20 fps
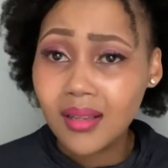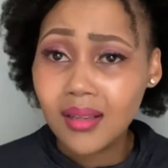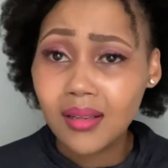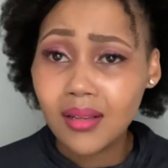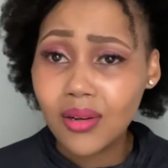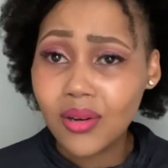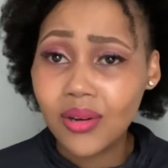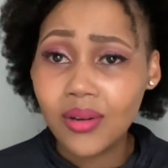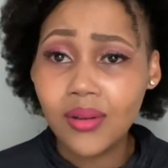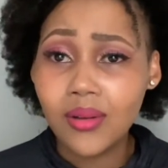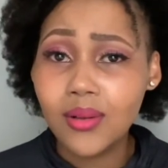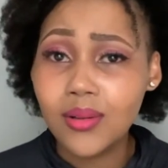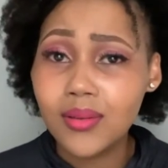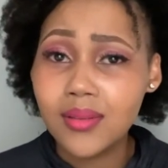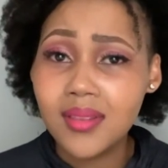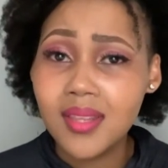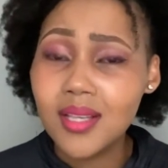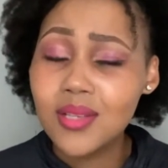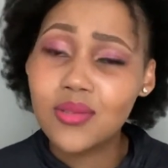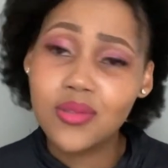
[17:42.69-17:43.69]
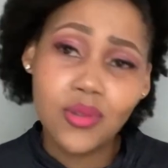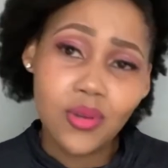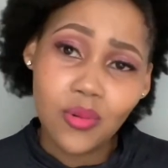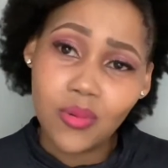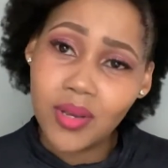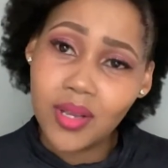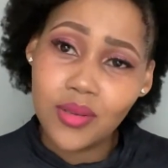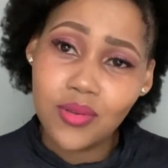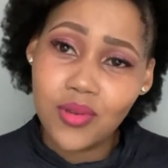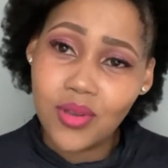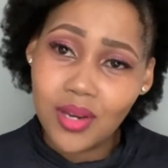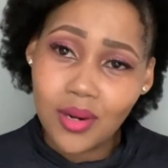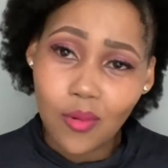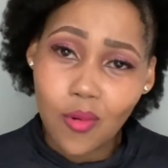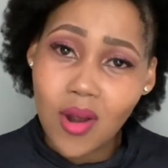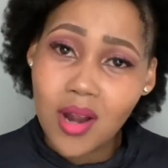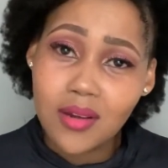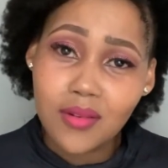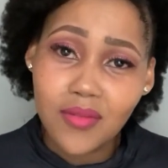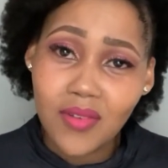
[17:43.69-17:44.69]
girl, there's no way you're going to
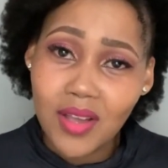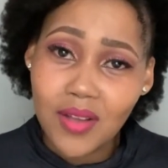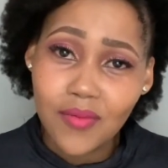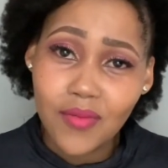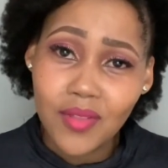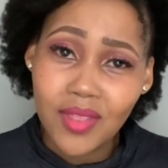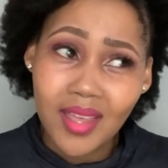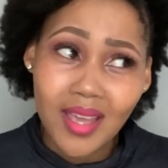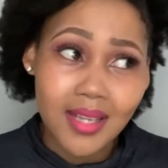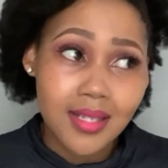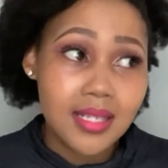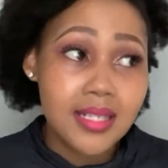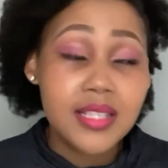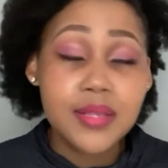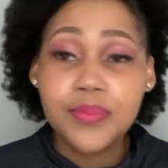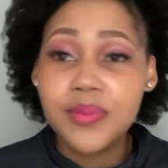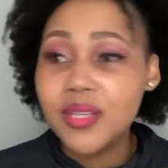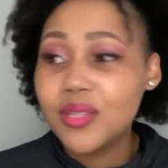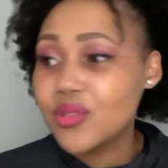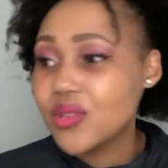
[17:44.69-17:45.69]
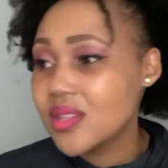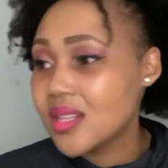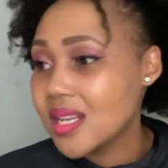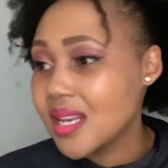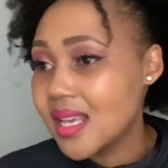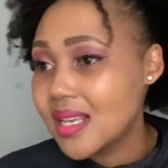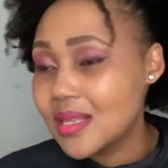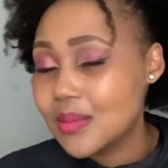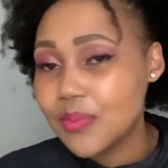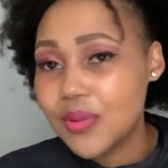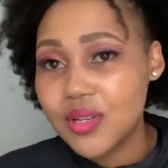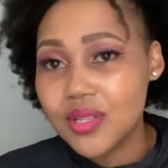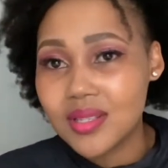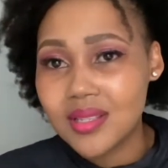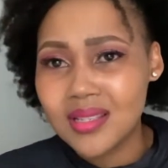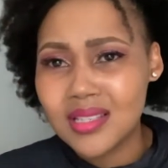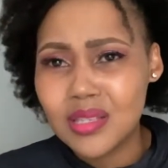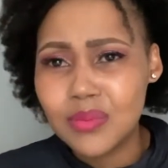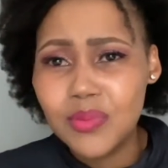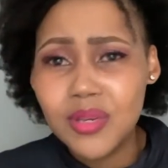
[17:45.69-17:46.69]
qualify for that. Speak to the next person.
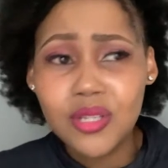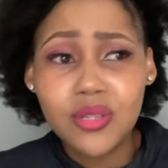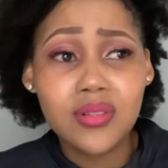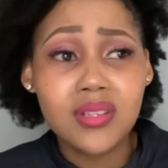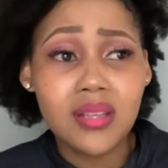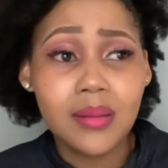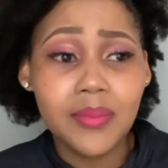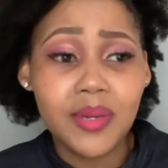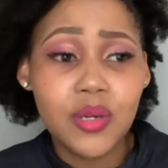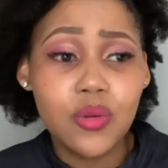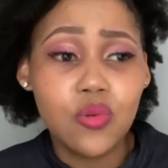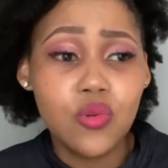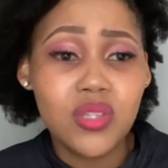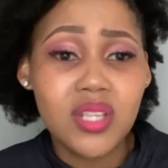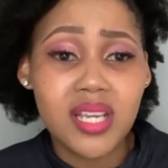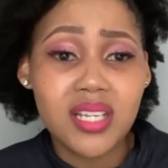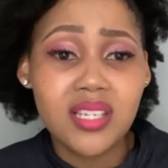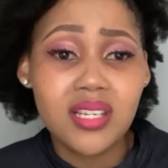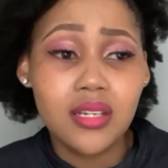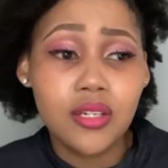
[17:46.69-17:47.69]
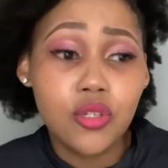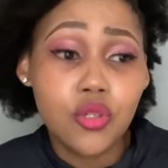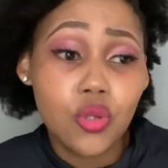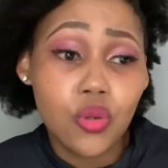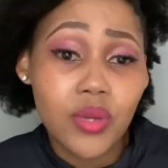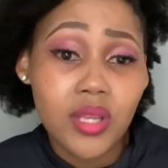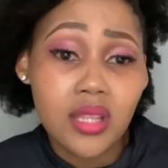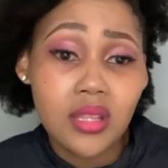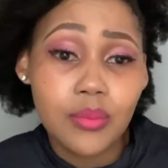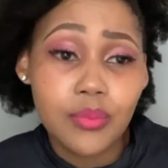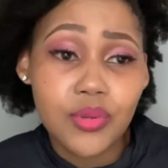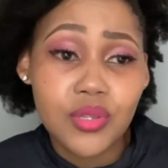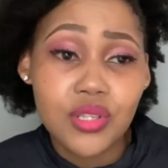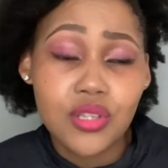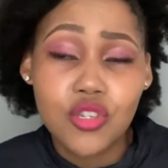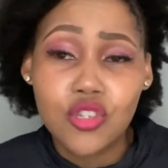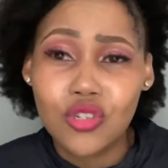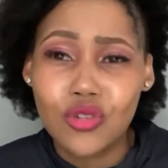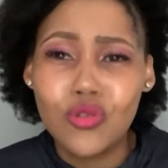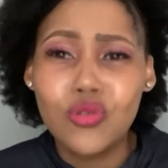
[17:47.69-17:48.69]
Speak to somebody who's actually doing the
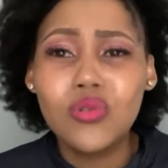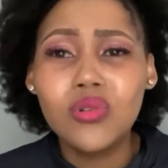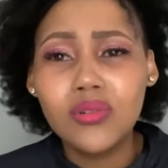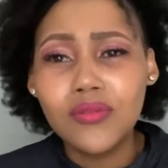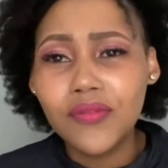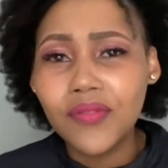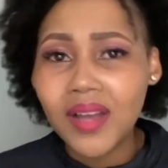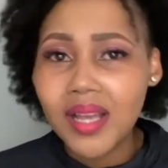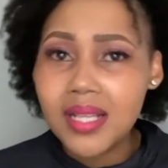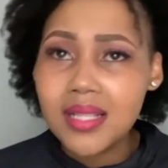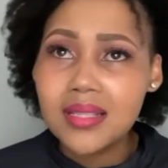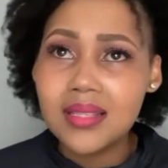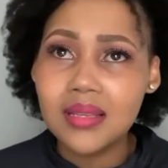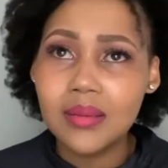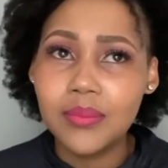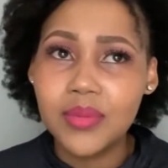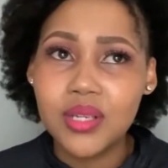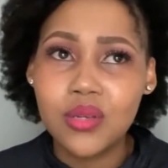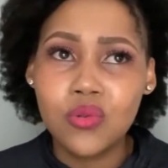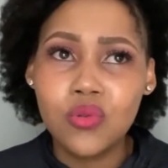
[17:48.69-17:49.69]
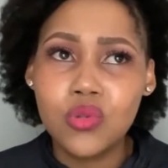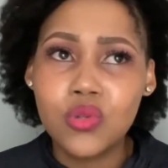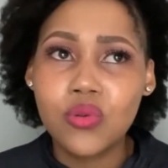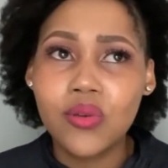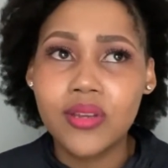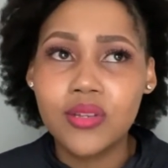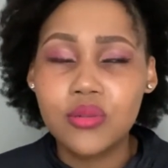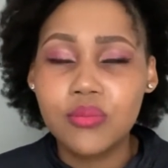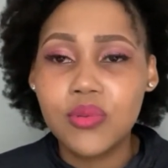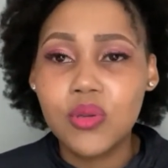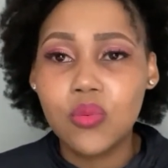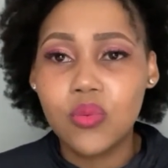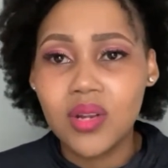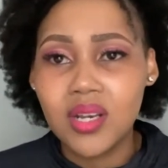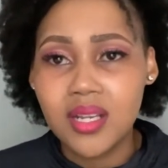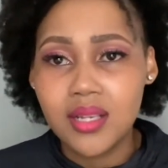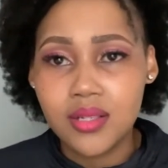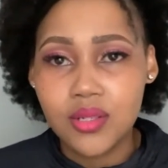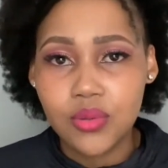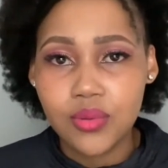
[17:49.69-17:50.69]
position. You'll find somebody who's going to be
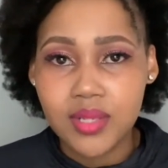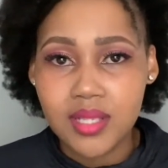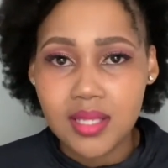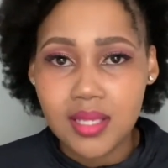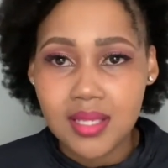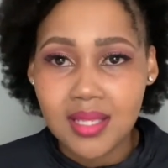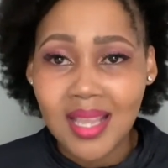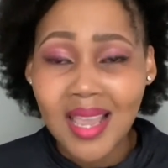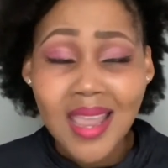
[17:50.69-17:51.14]
willing to assist.